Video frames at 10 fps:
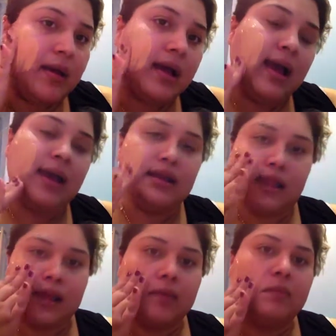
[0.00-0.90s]
but
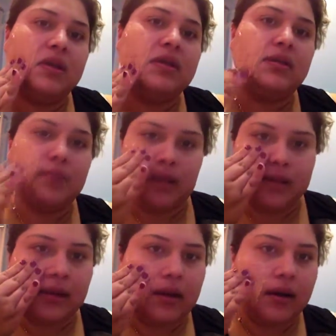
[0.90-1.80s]
I had like
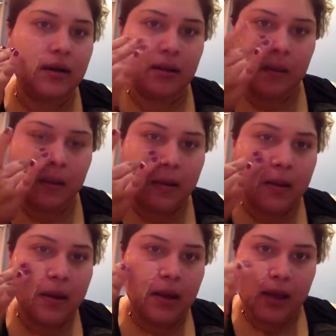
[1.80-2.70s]
medium length
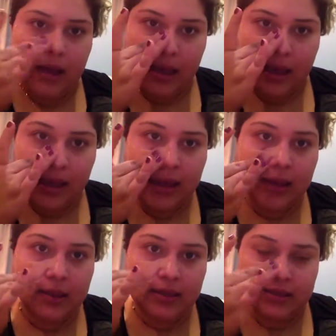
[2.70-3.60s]
hair
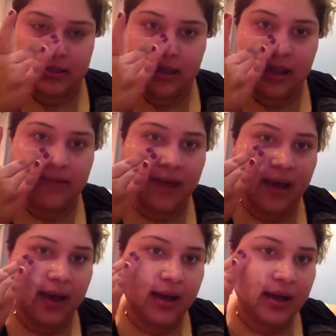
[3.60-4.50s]

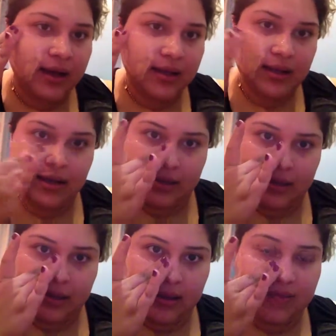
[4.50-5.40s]
and I've
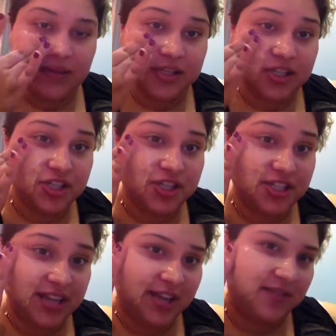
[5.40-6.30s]
cut
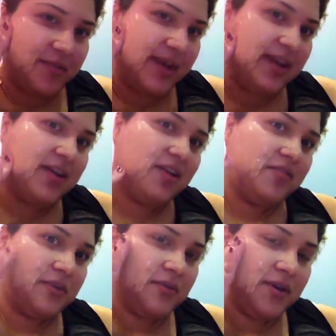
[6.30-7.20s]
I've like
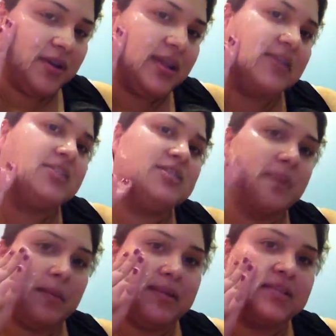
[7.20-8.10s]
shaved my head off
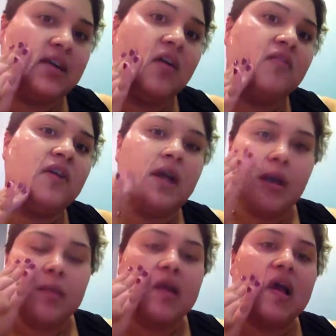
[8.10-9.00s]
before like just by
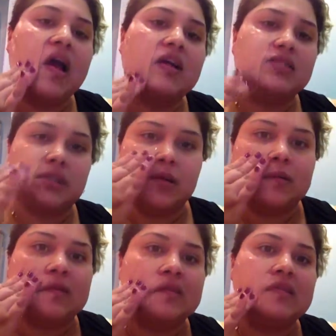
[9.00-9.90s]
myself, but
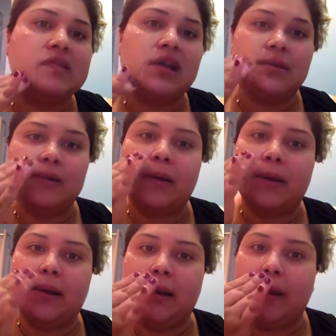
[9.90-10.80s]
I actually went
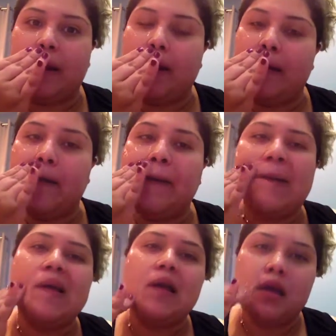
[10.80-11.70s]
this time to go get
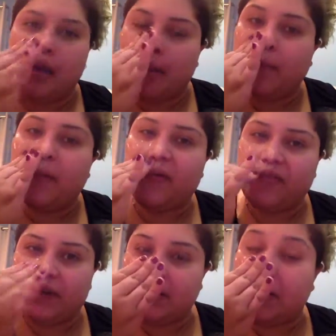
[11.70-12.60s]
it done
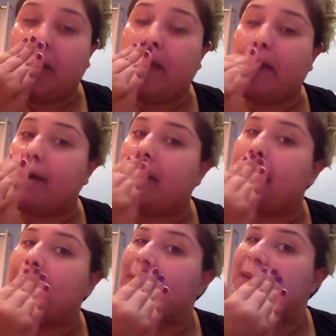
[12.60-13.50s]

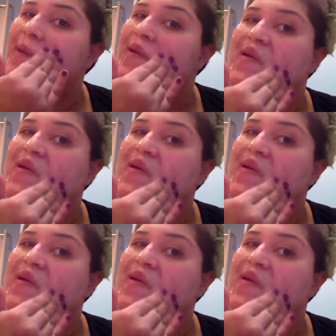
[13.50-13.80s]
professionally.